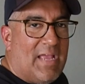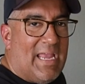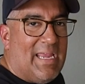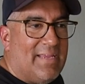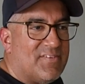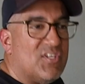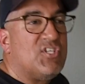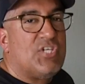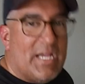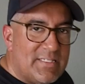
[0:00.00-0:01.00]
a
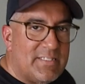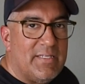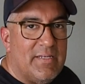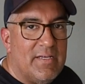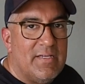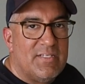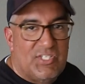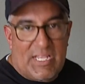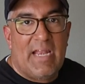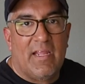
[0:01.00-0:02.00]
suggested
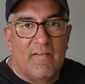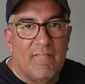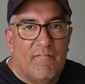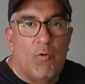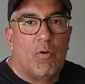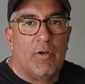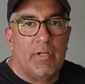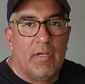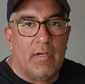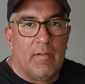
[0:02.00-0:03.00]
setting for
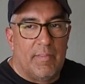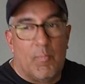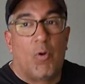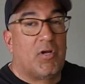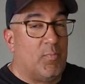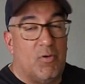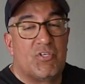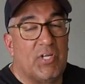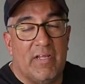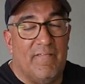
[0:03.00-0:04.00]
the more
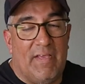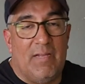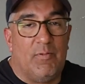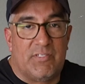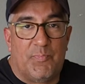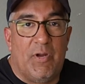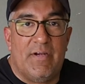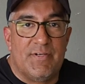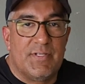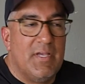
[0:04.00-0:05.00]
commercially available
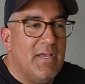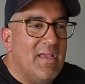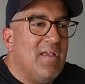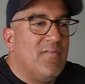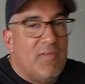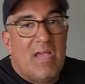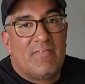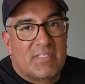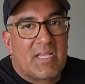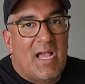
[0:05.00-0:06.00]
spreaders. If you have a
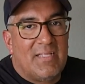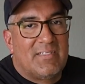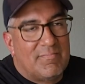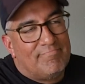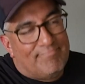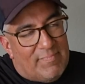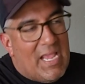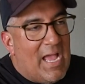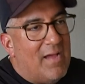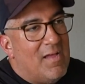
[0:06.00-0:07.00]
Scott's,
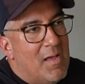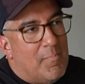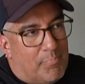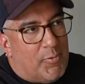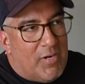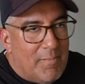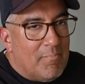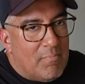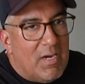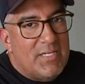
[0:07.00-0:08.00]
yeah, pretty
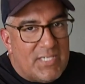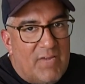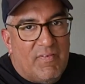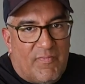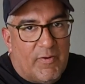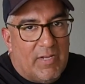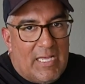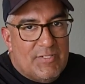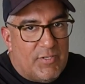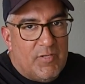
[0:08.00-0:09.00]
much every
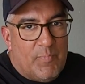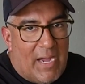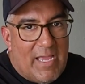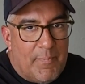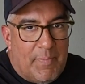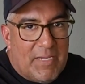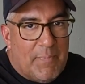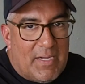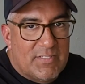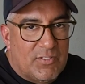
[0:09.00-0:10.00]
fertilizer you buy at a big
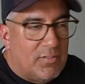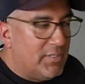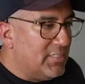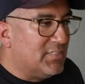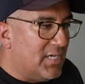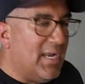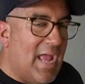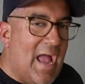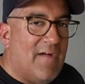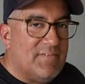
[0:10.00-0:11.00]
box store is gonna
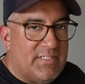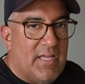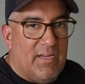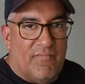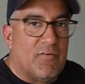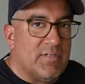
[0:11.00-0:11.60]
have a setting for a